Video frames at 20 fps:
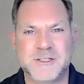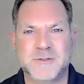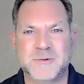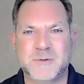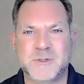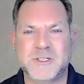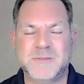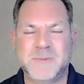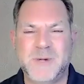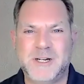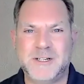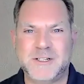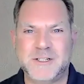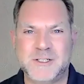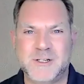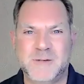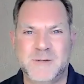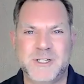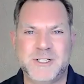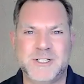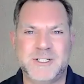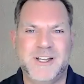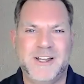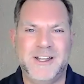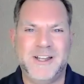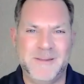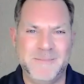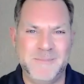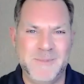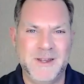is we're spending so much
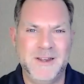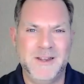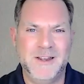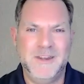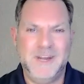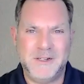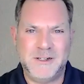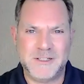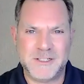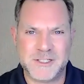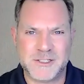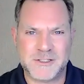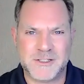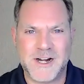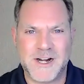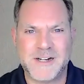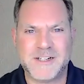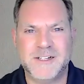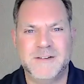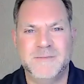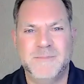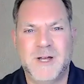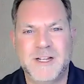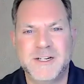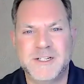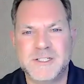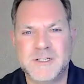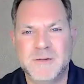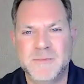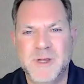time being distracted by
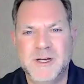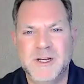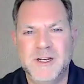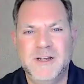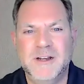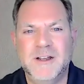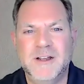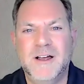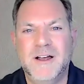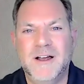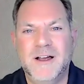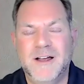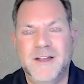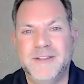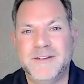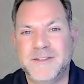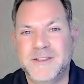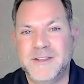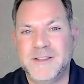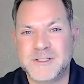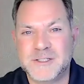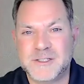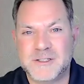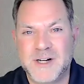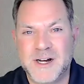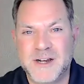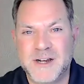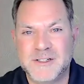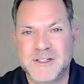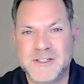so many other things
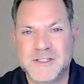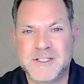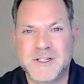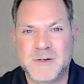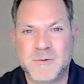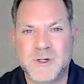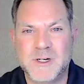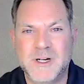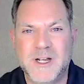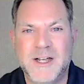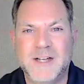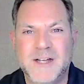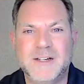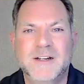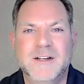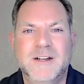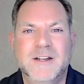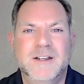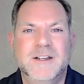around us that we're not